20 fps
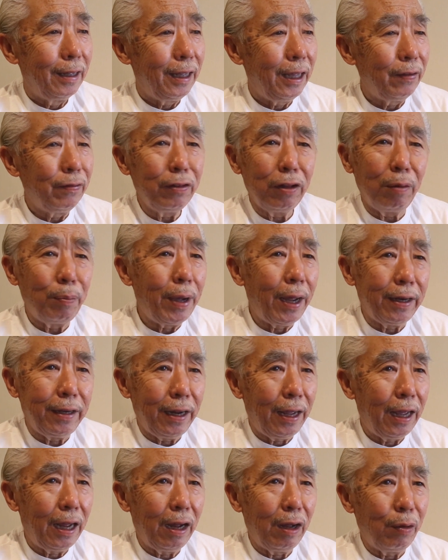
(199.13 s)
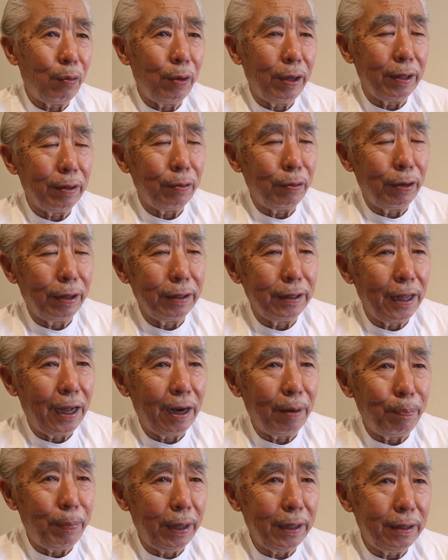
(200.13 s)
Even though my dad was
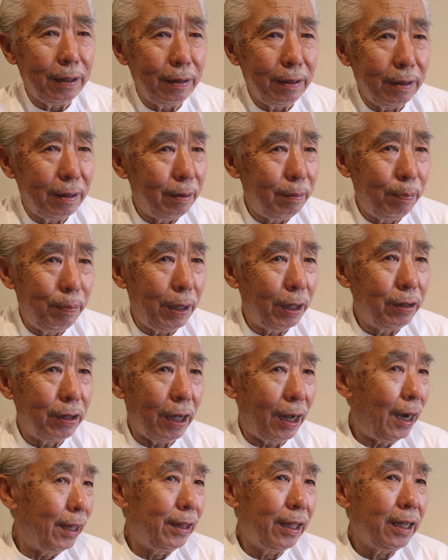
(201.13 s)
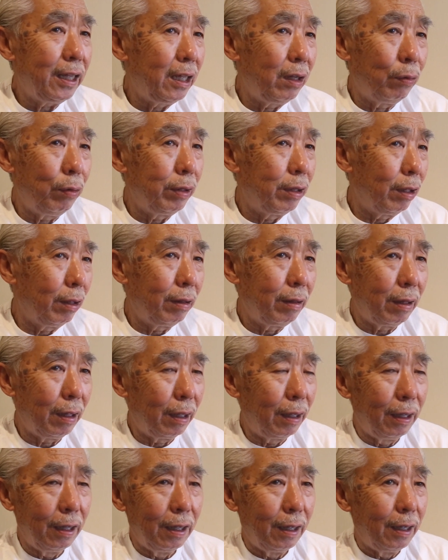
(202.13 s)
not a big shot, I think he was just
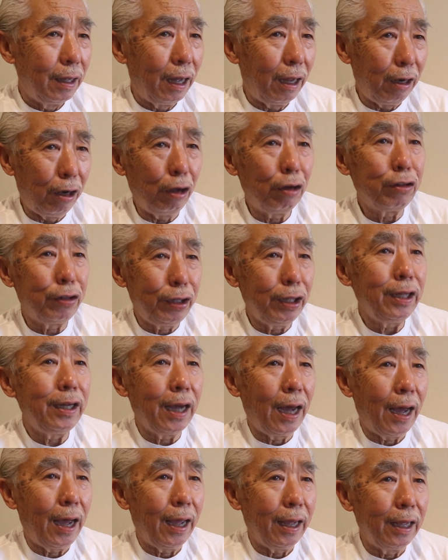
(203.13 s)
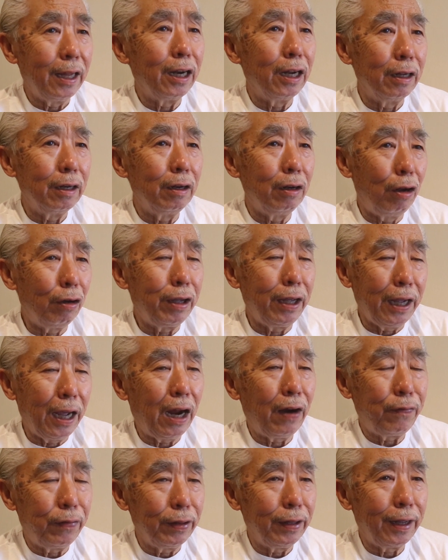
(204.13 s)
a look-see guy, looking
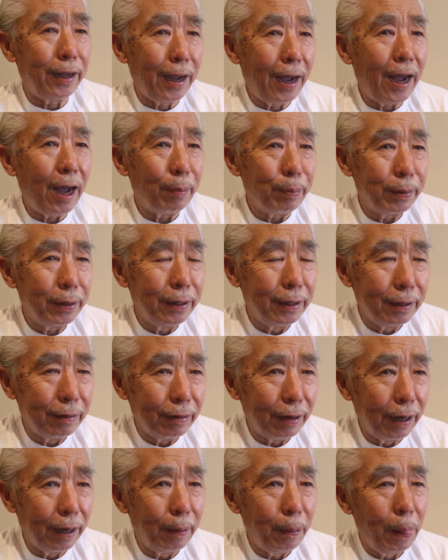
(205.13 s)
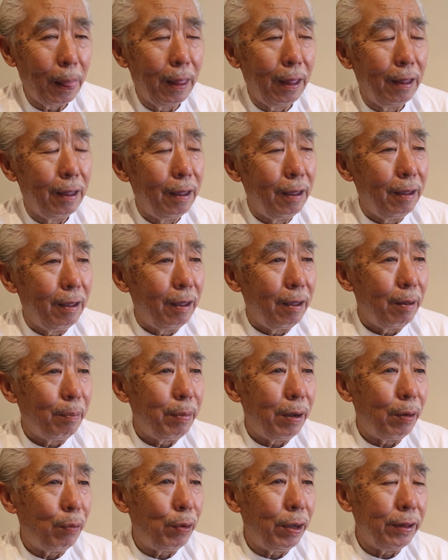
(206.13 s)
out for the cops. Right?
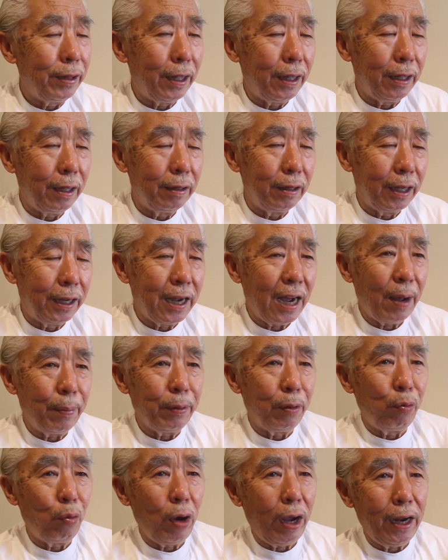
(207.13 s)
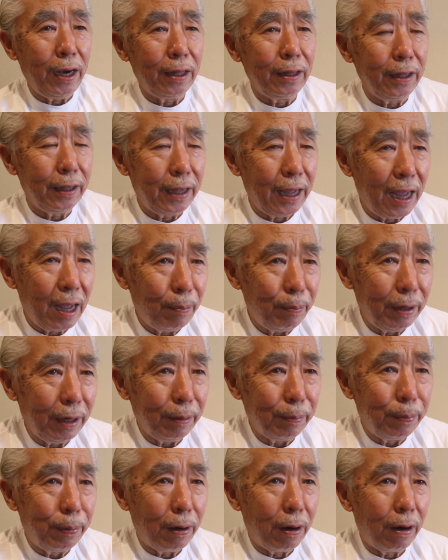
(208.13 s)
But when the cops raided the
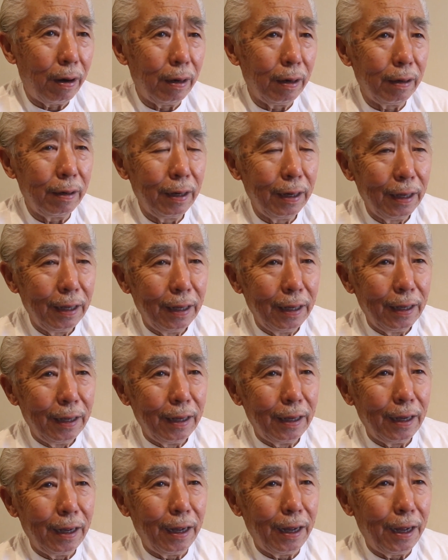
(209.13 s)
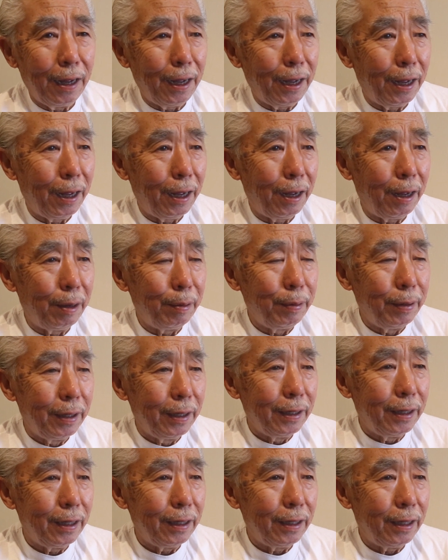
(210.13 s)
gambling parlor,
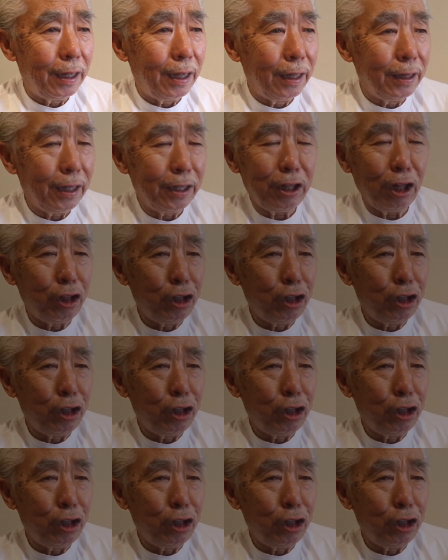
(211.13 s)
I think the